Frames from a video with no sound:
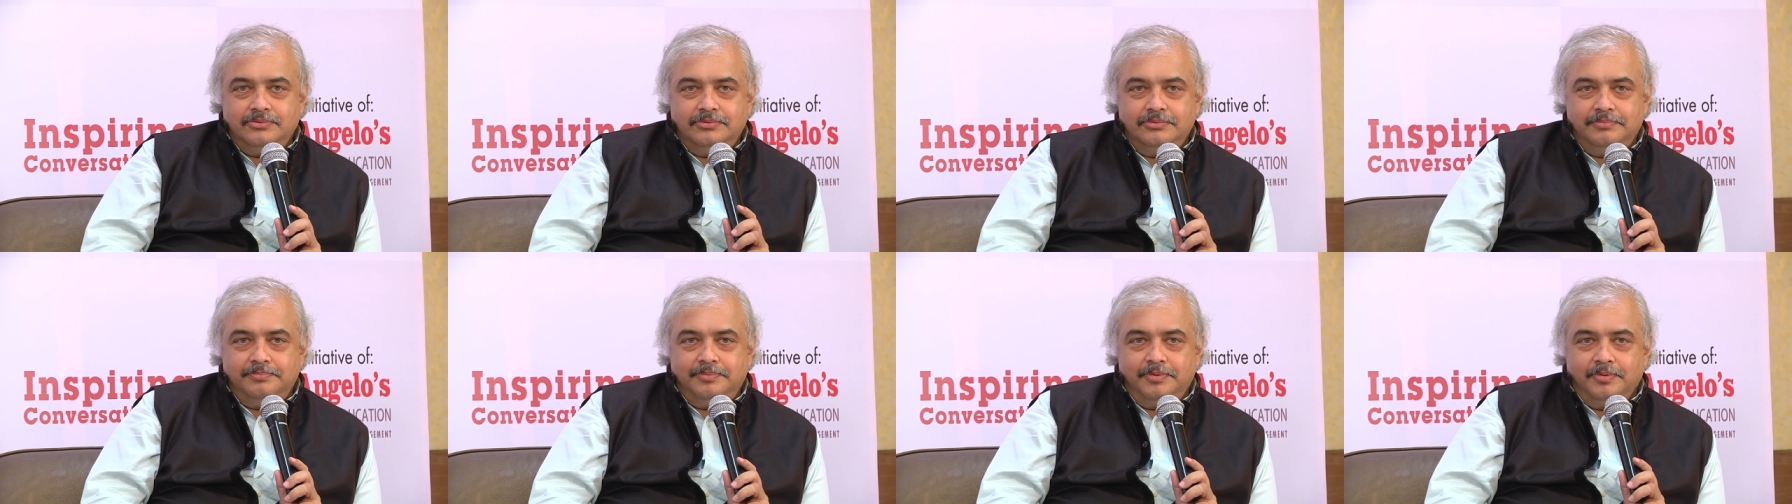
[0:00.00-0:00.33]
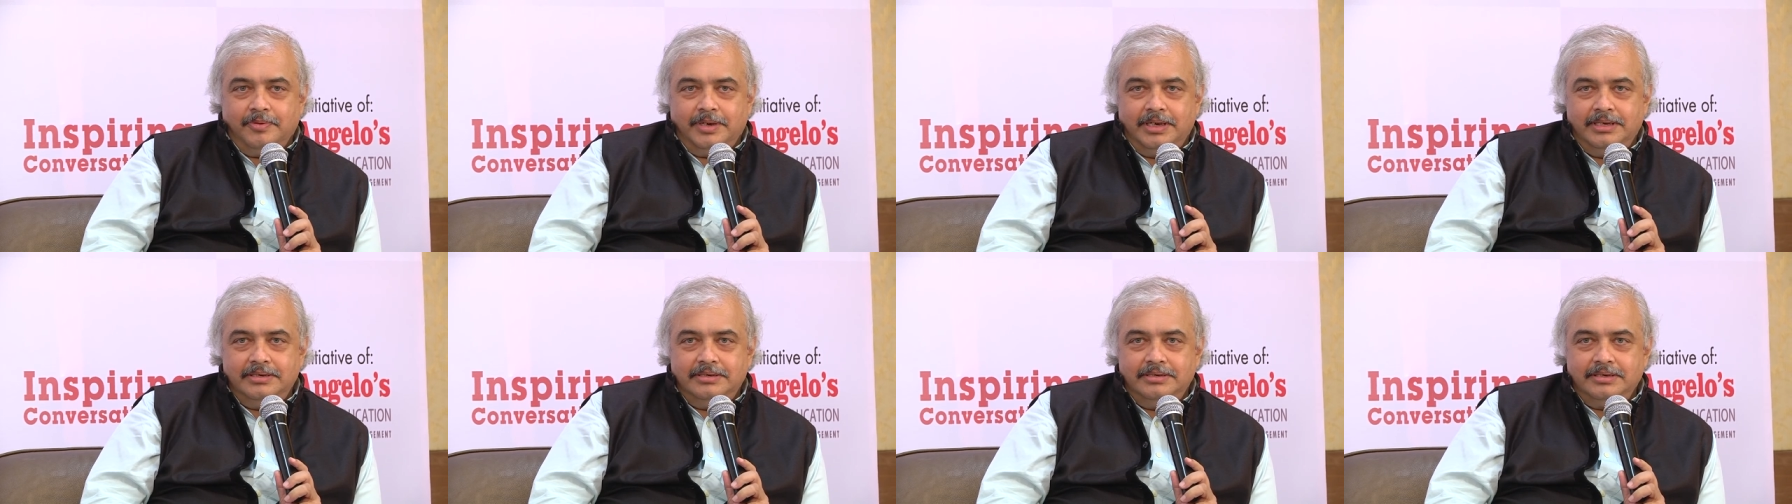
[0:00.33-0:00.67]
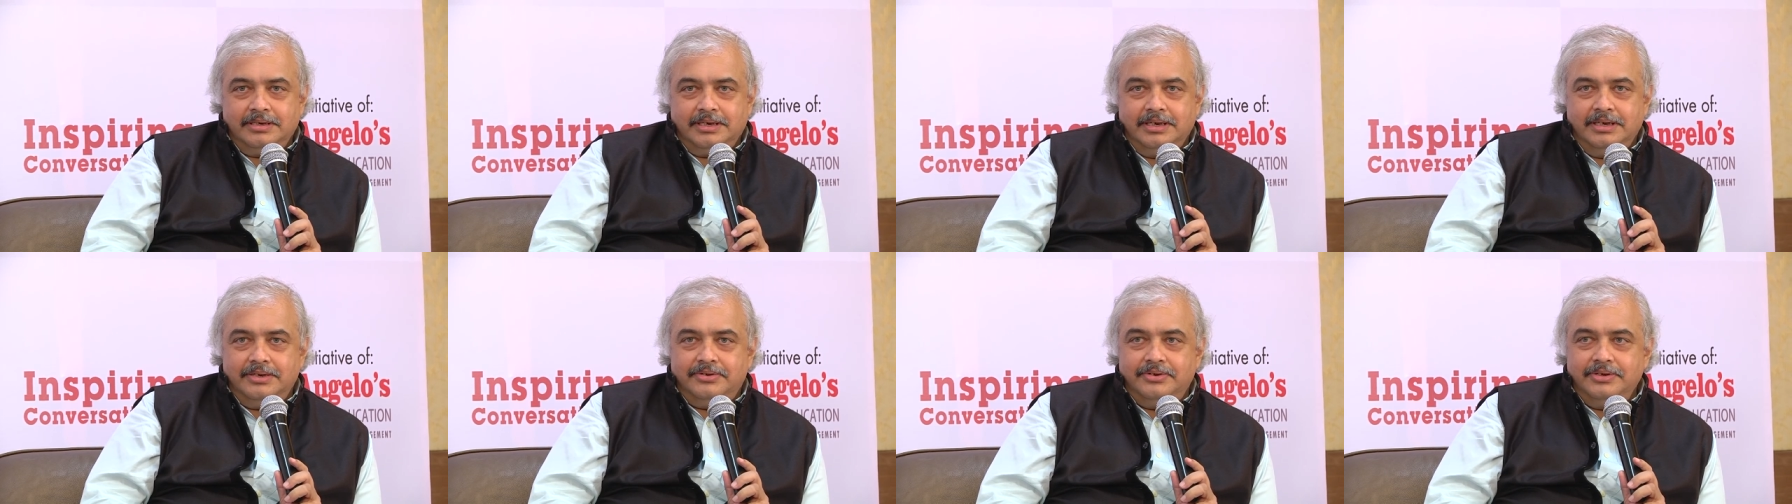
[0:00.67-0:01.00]
provide the
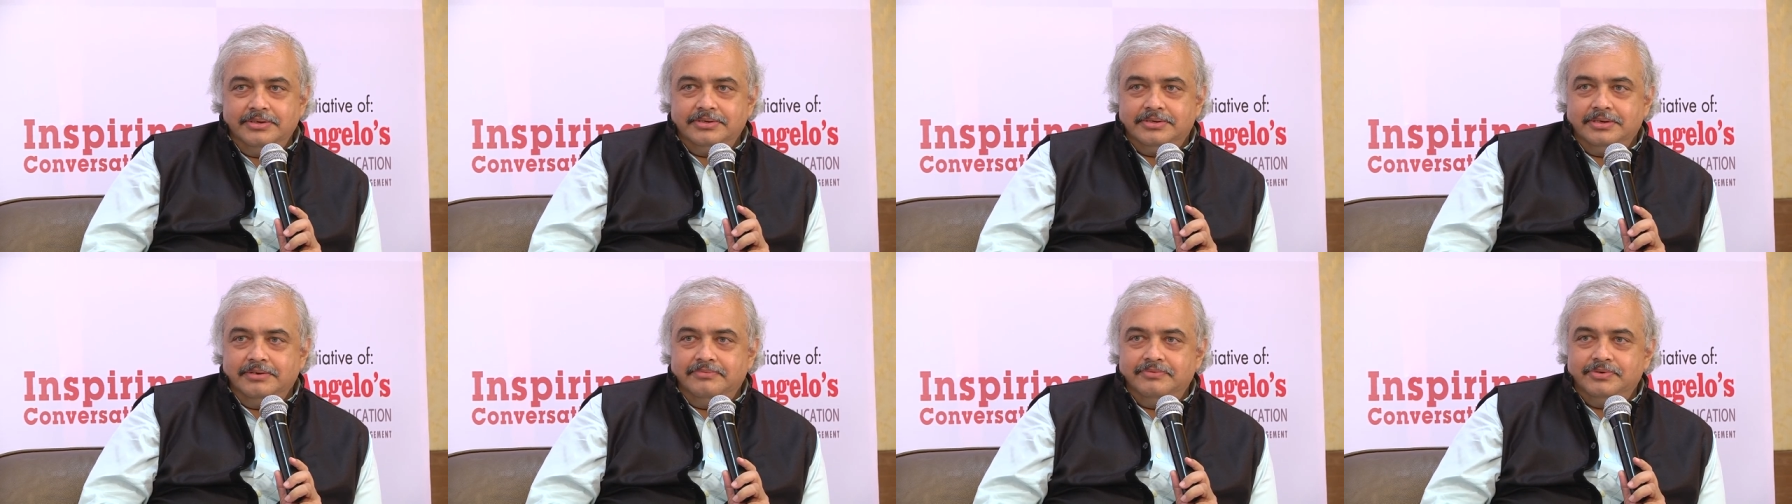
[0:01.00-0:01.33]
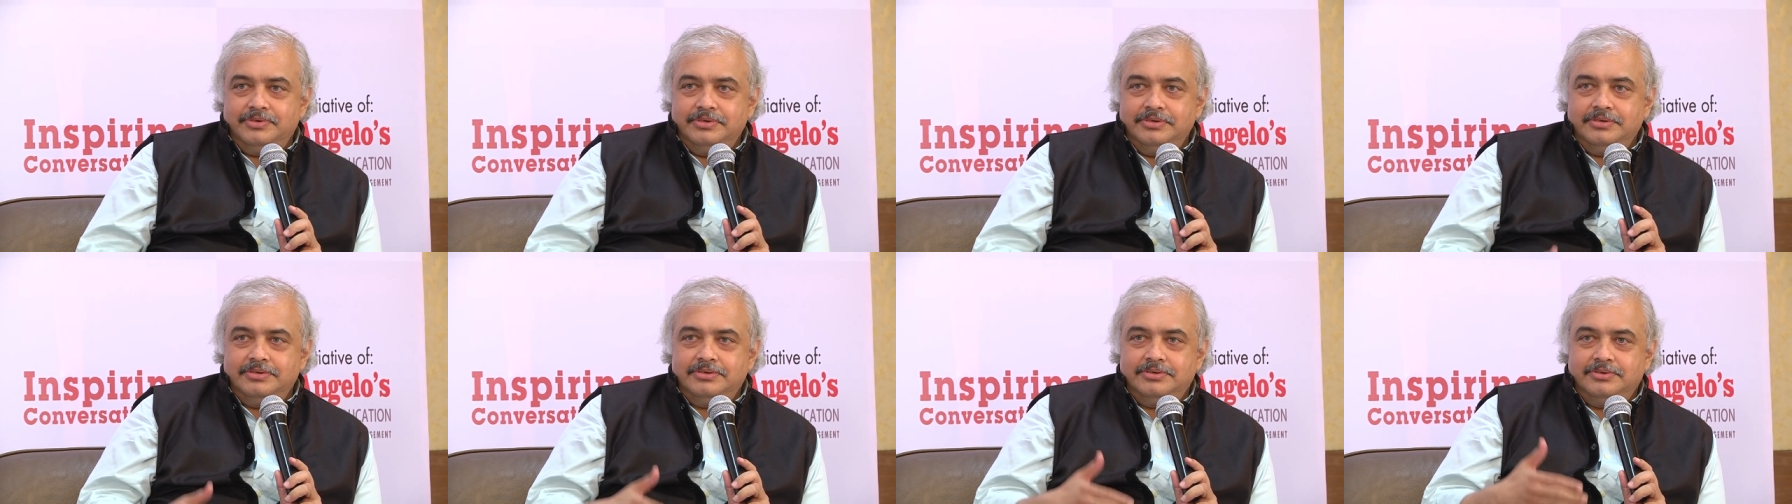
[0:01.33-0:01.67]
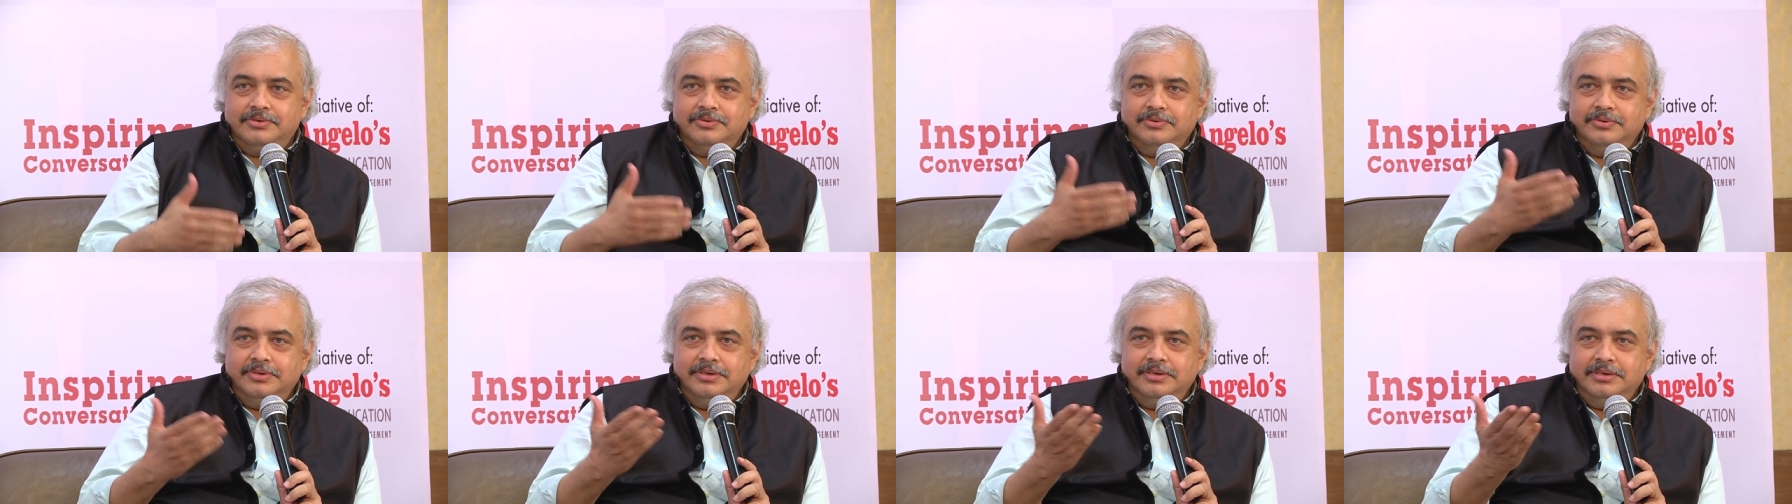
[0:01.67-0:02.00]
catering services
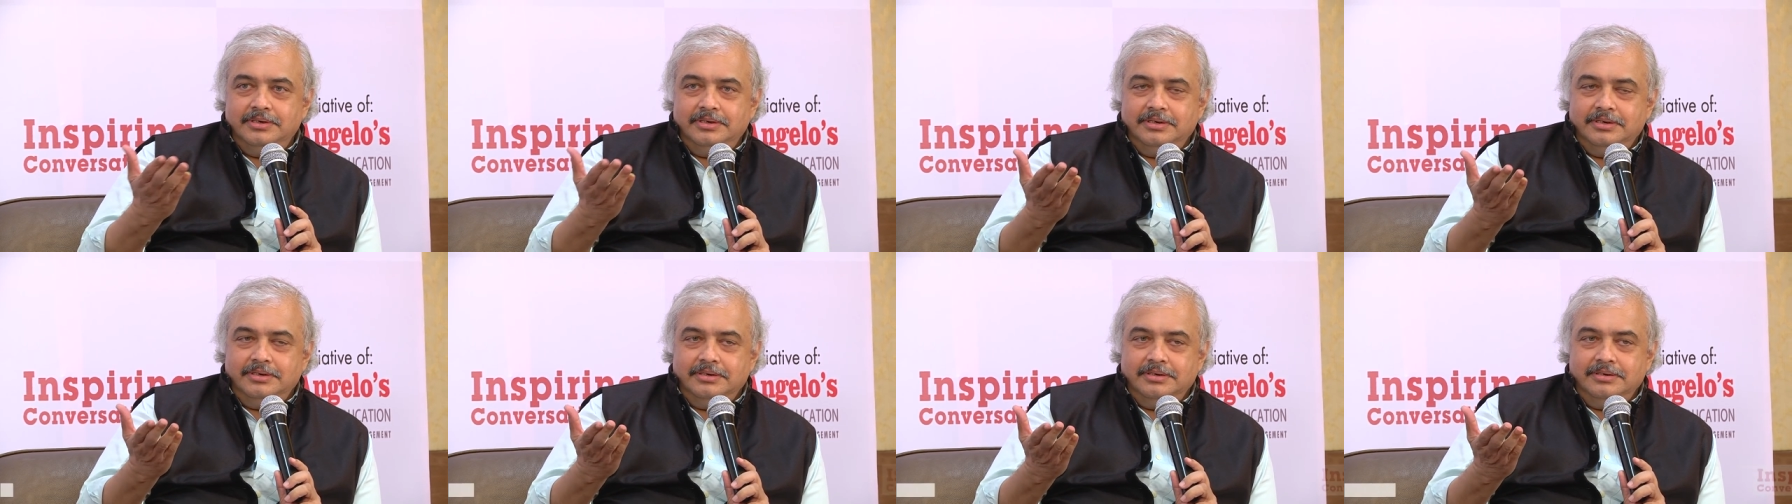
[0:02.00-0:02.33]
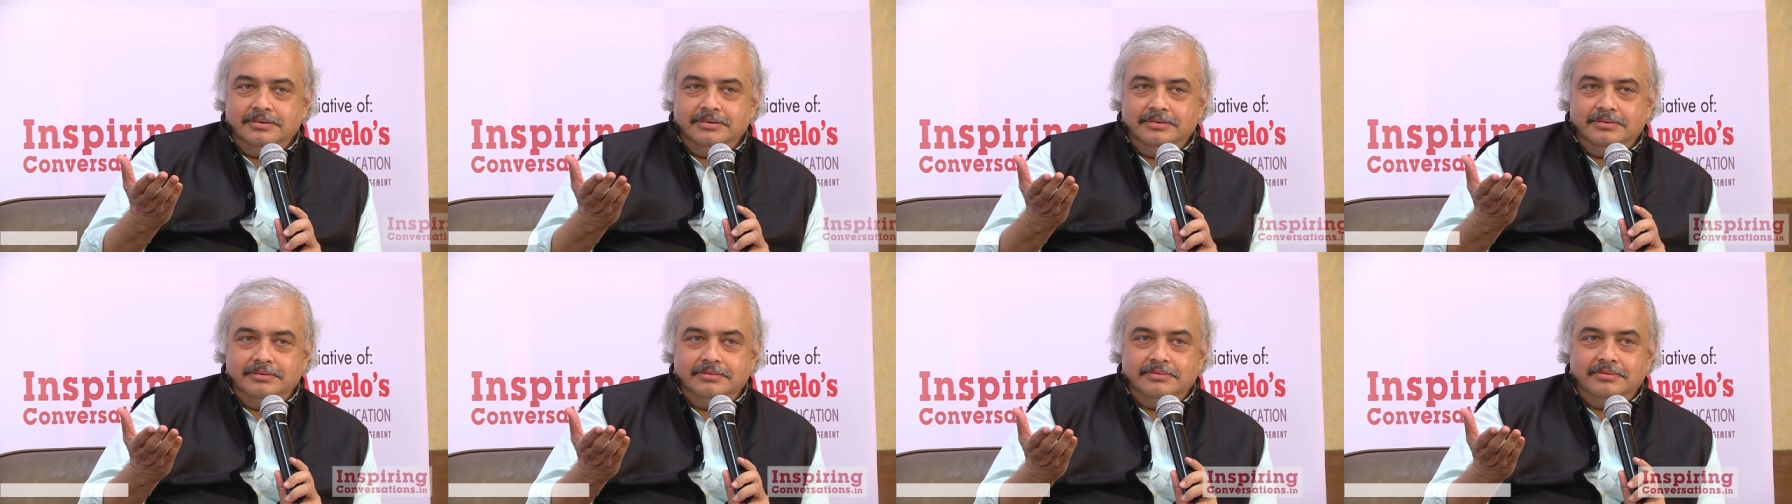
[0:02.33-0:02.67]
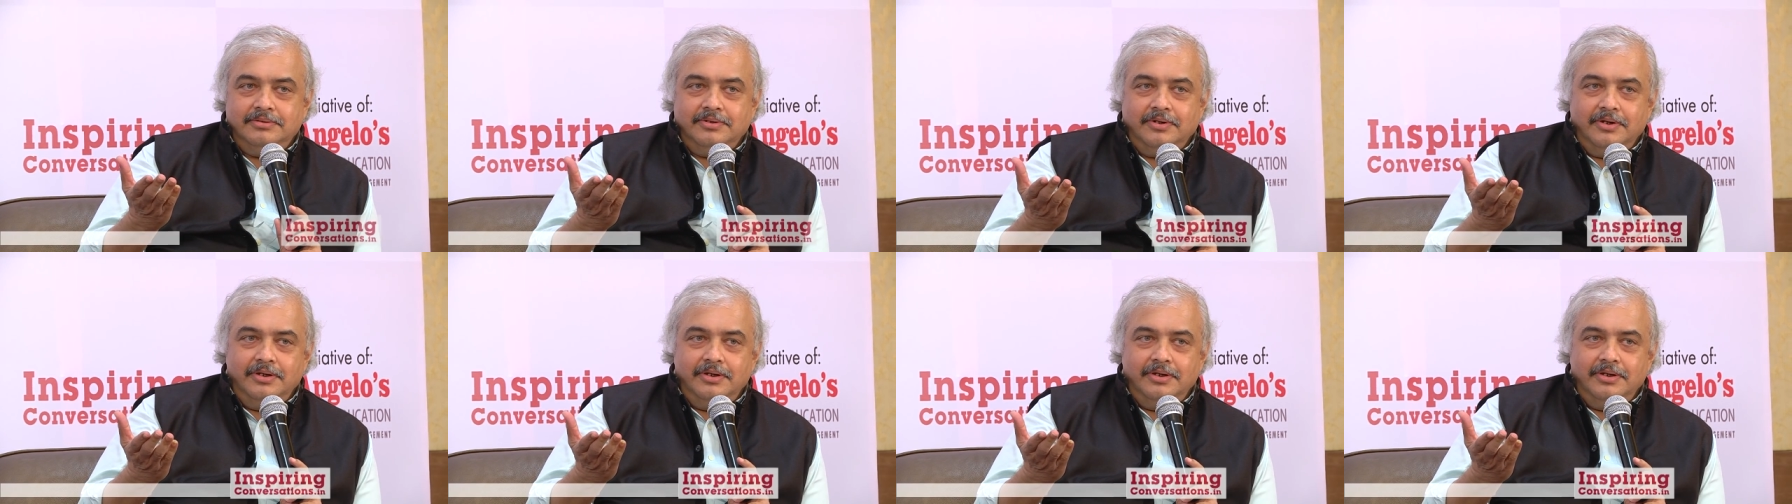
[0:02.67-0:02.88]
to the uh,